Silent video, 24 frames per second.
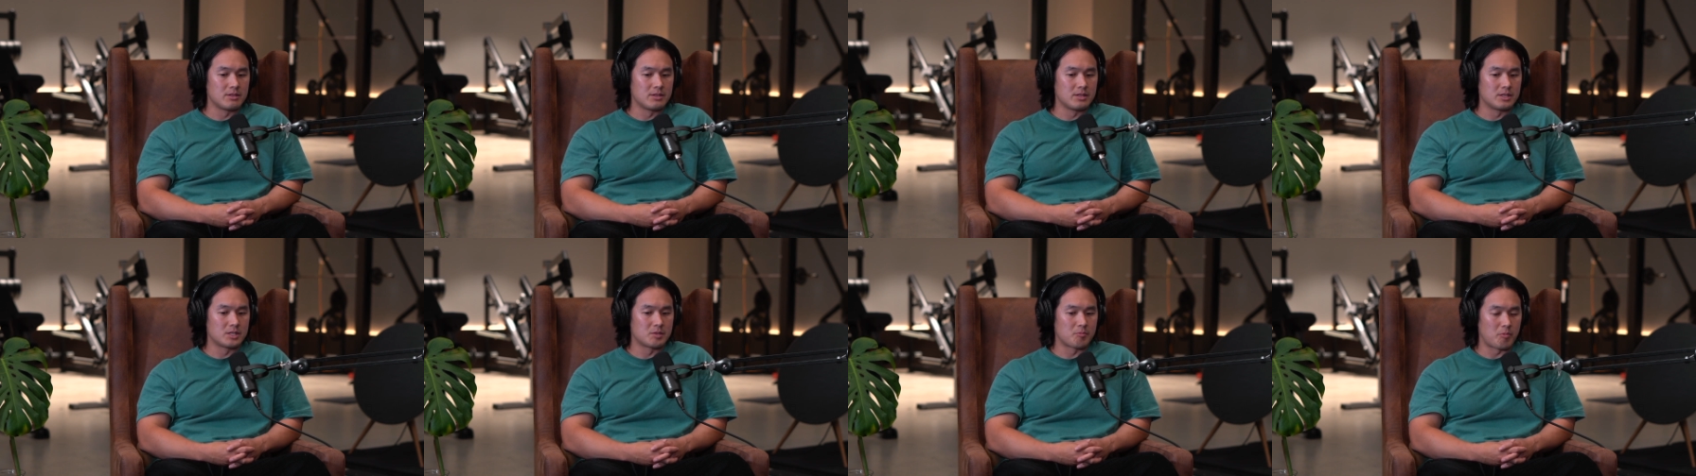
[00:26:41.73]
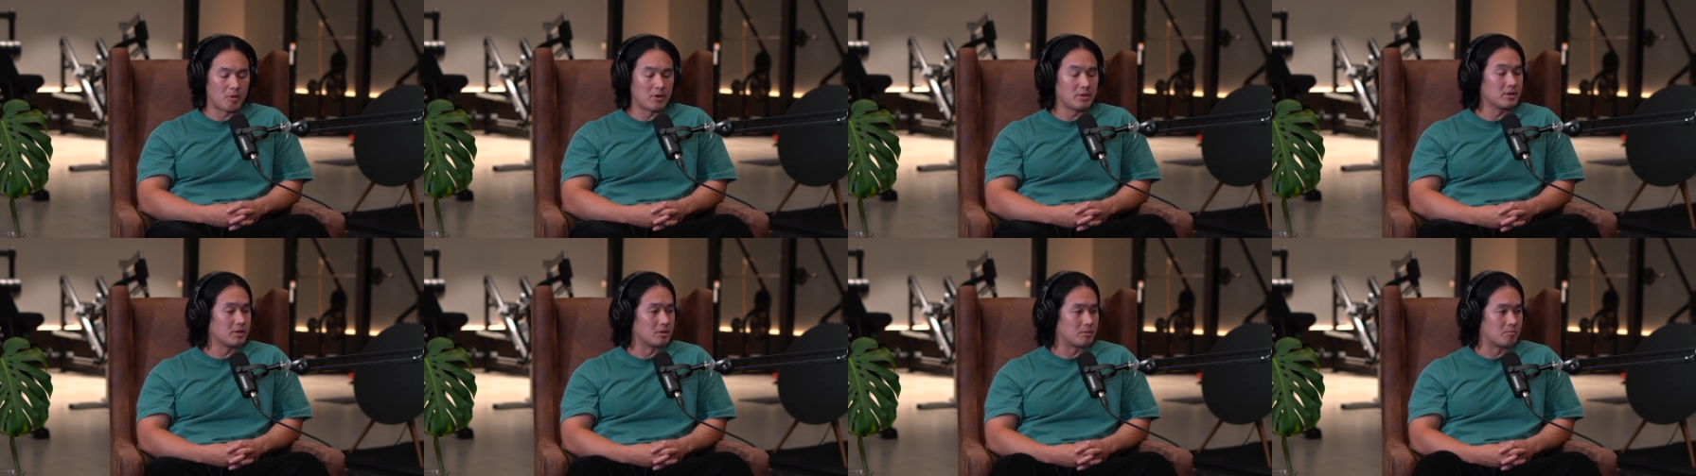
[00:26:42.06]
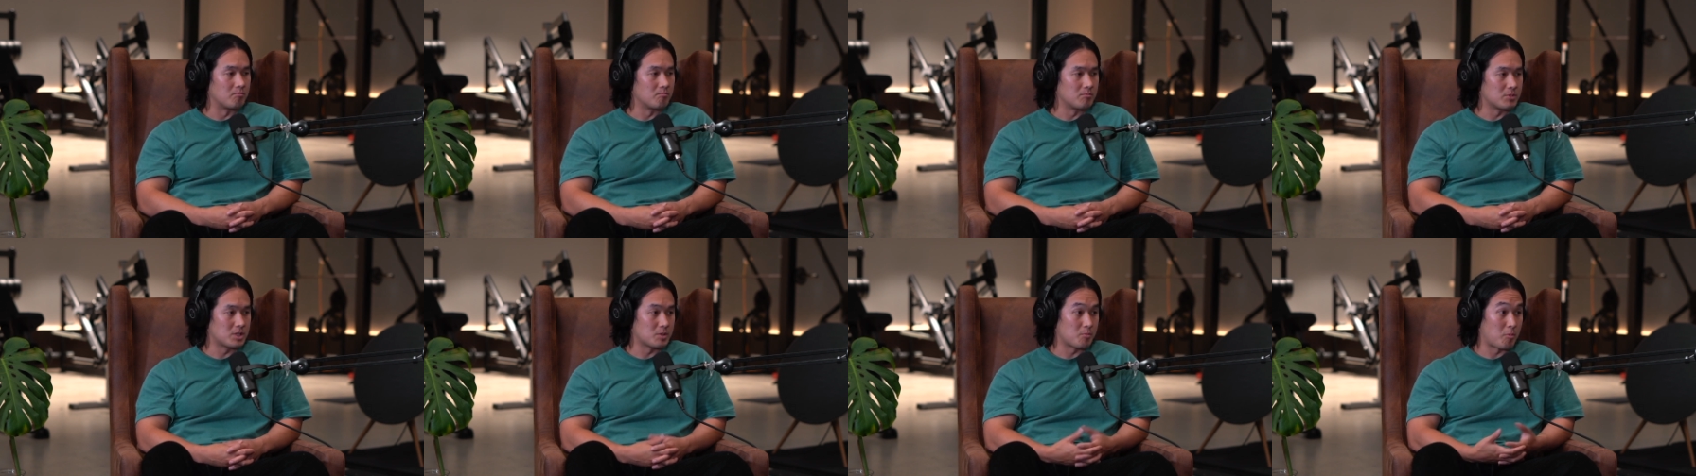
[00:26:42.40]
spreading
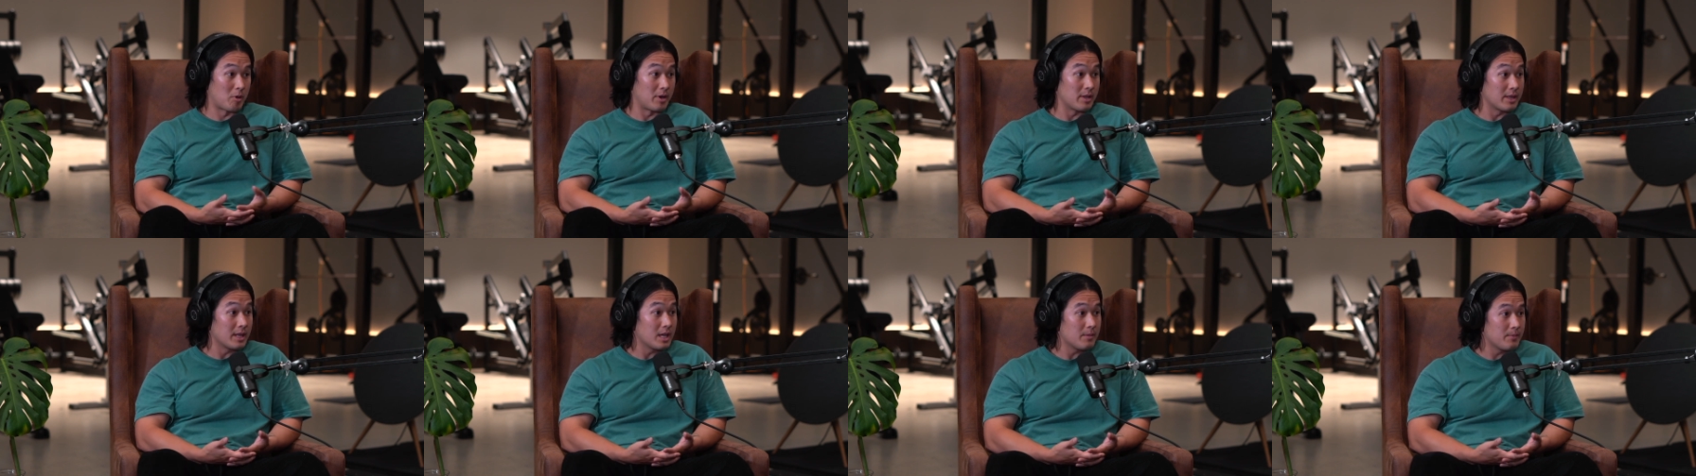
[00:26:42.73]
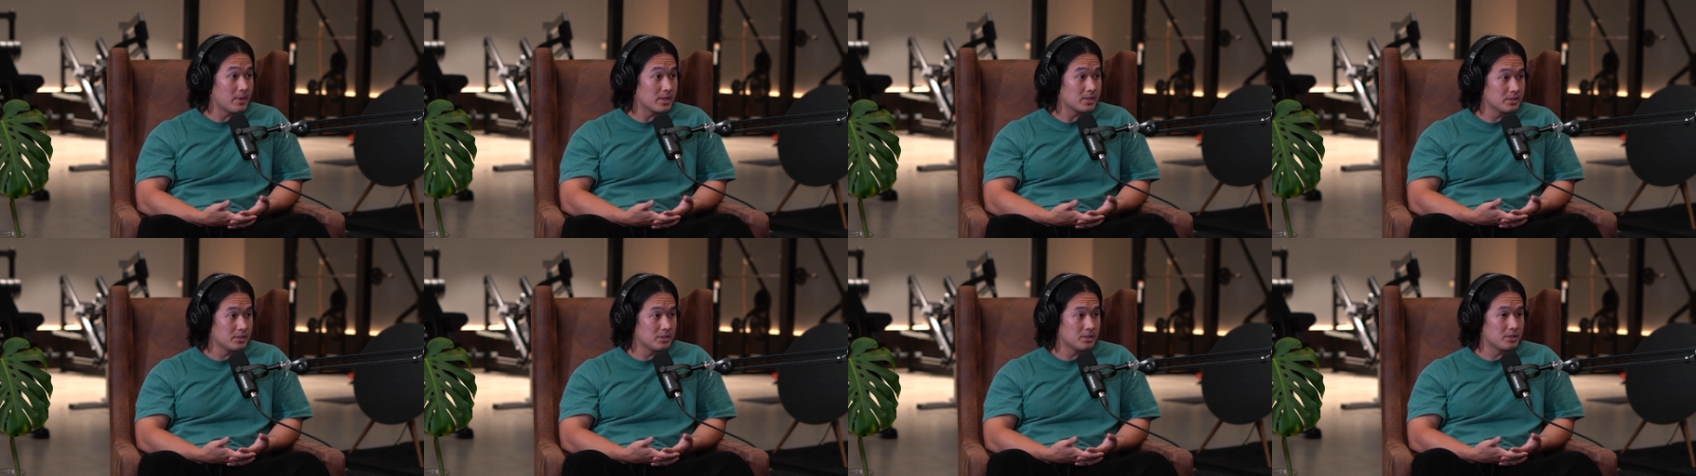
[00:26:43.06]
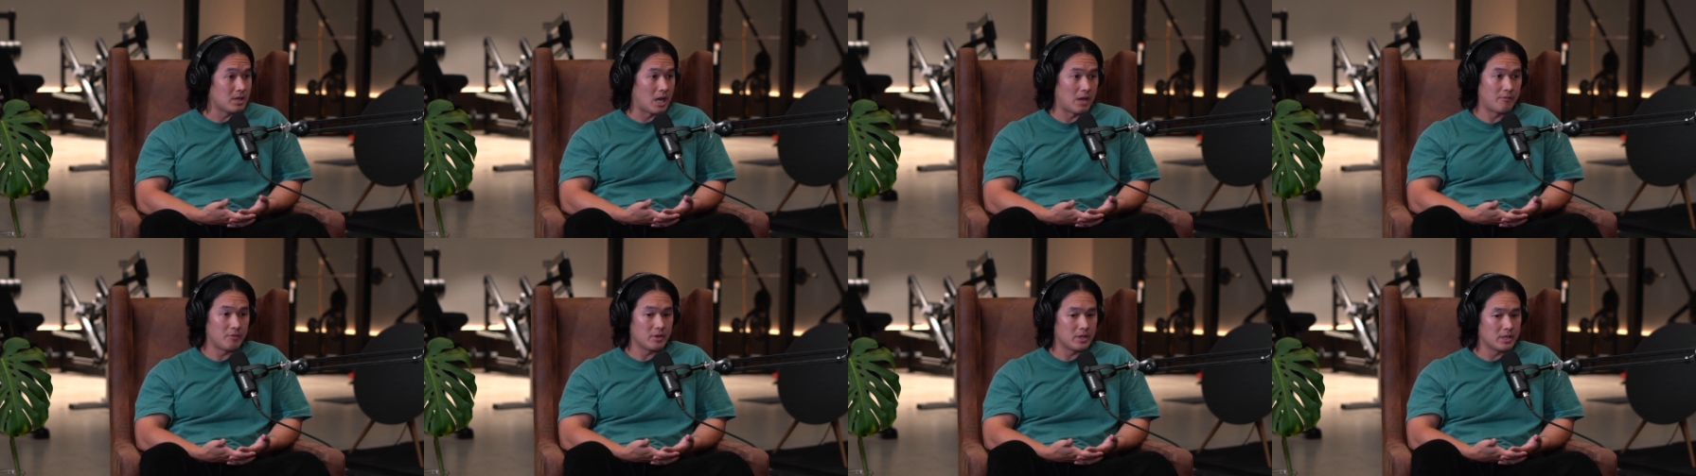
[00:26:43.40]
their message,
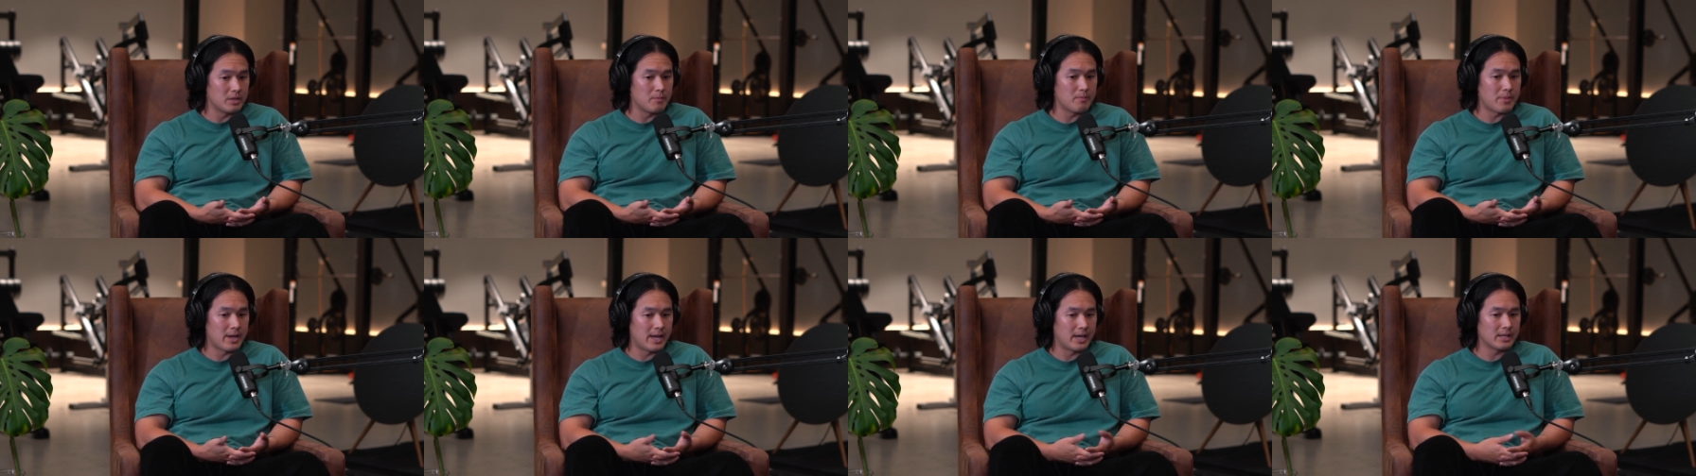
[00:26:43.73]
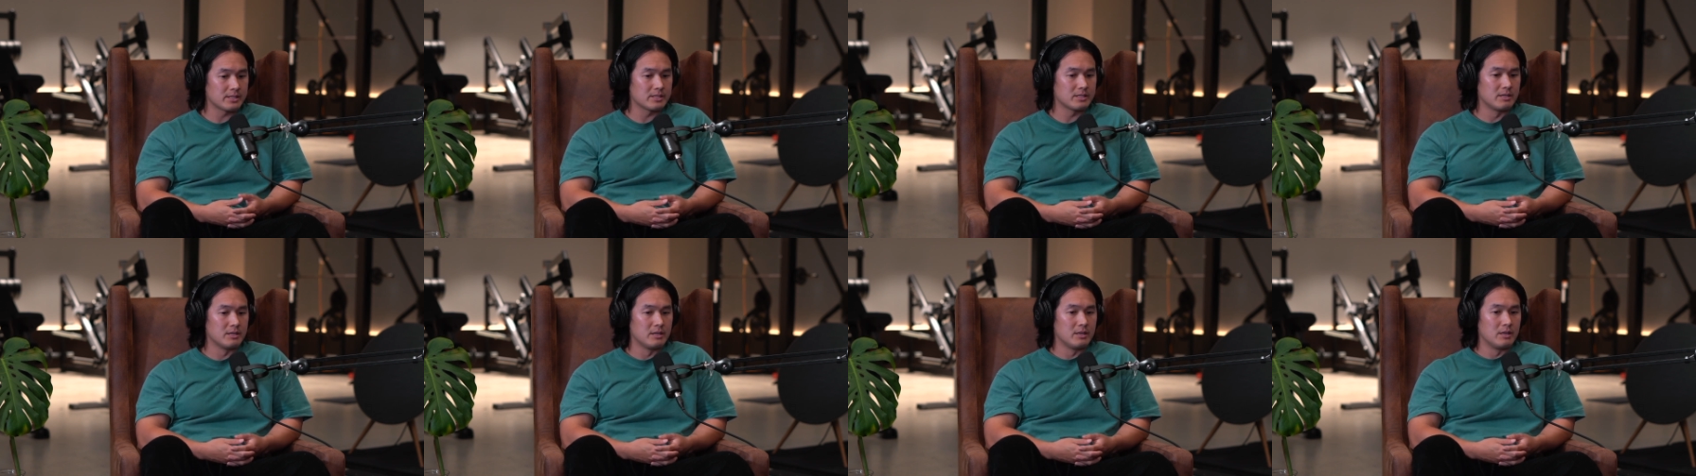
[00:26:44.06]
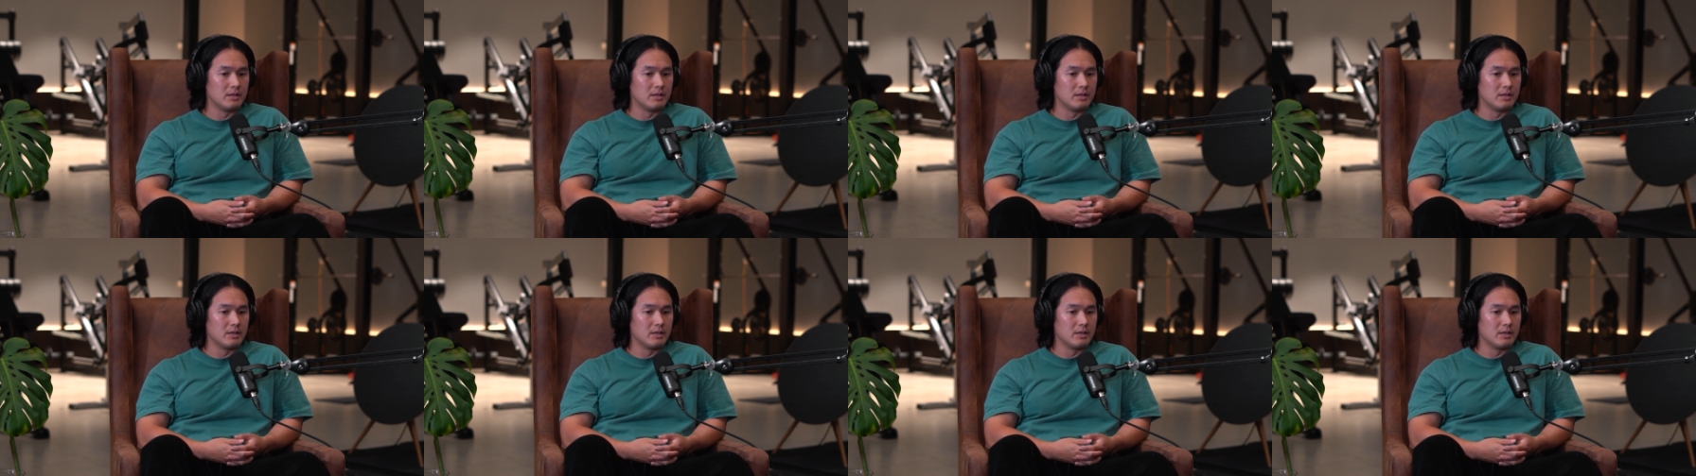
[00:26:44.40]
having an impact,